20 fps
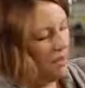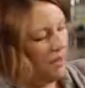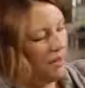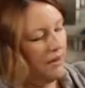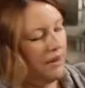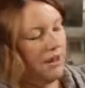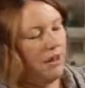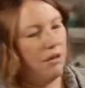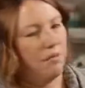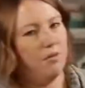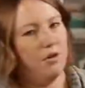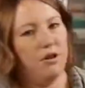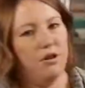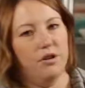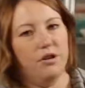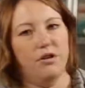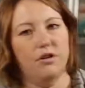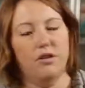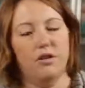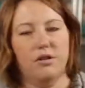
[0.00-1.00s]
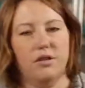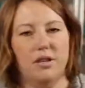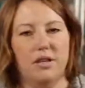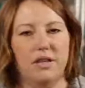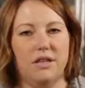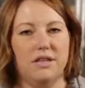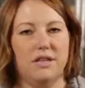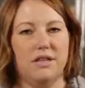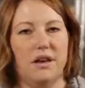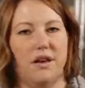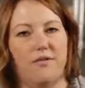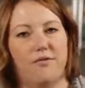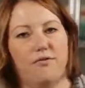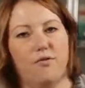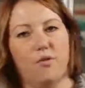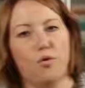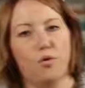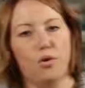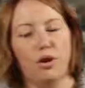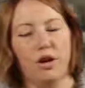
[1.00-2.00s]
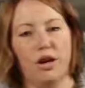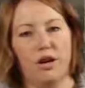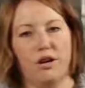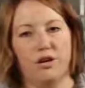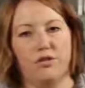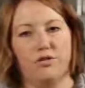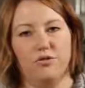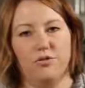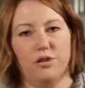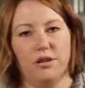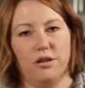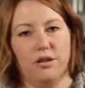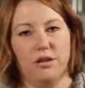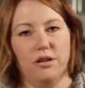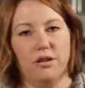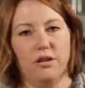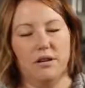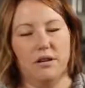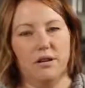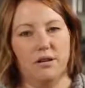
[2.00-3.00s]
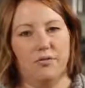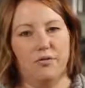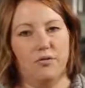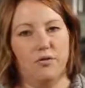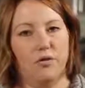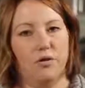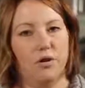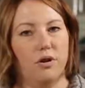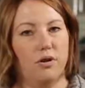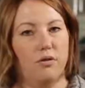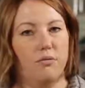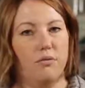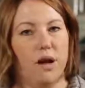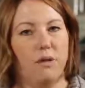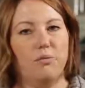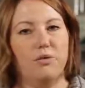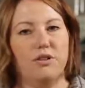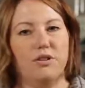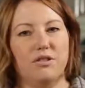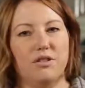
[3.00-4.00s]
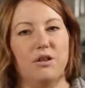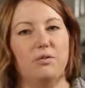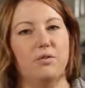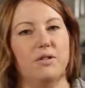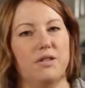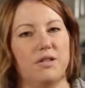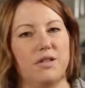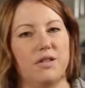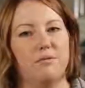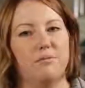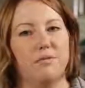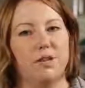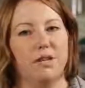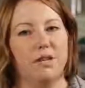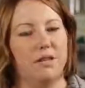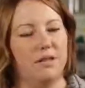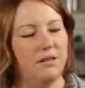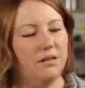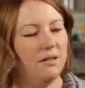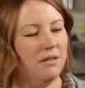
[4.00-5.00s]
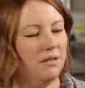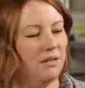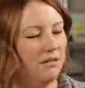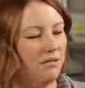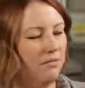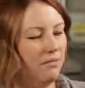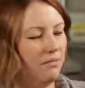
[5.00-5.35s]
And now I'm going to cook these at 400 I'm going to start with 10 minutes.